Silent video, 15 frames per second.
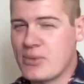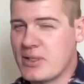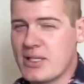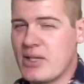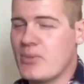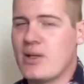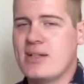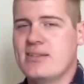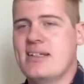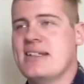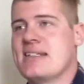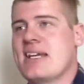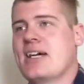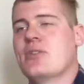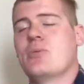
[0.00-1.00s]
really well
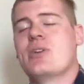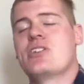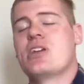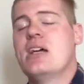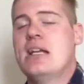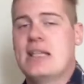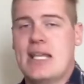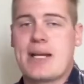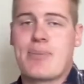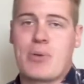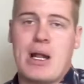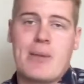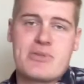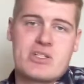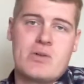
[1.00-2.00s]
detailed, which like
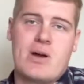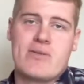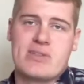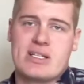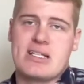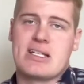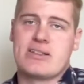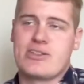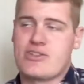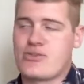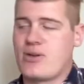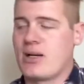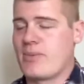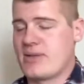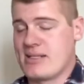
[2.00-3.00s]
props to whoever detailed this
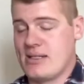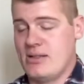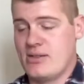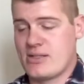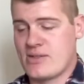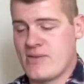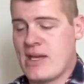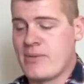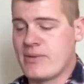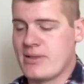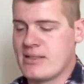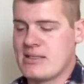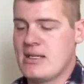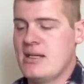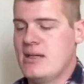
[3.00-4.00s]
truck because it looks
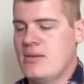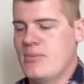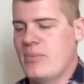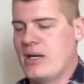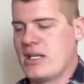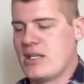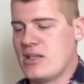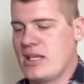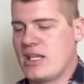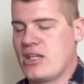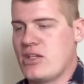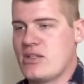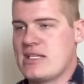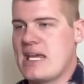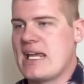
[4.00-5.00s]
fabulous. But like
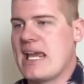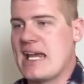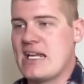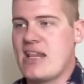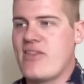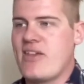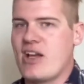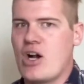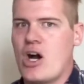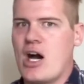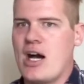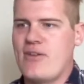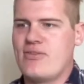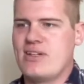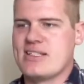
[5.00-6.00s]
you take anything
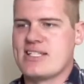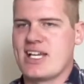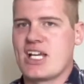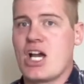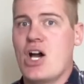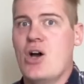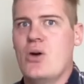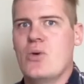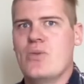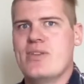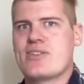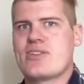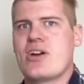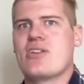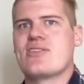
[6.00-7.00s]
off and it's like, oh,
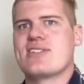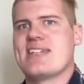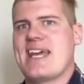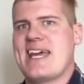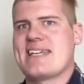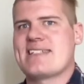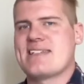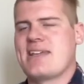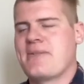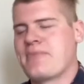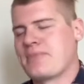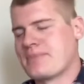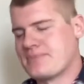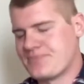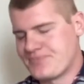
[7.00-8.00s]
this car's nasty.
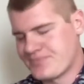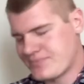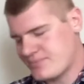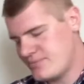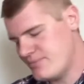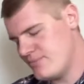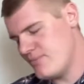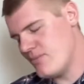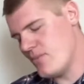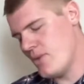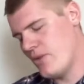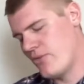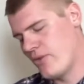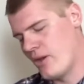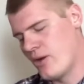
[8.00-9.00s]

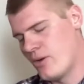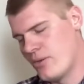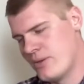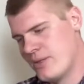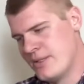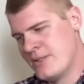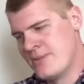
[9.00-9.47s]
So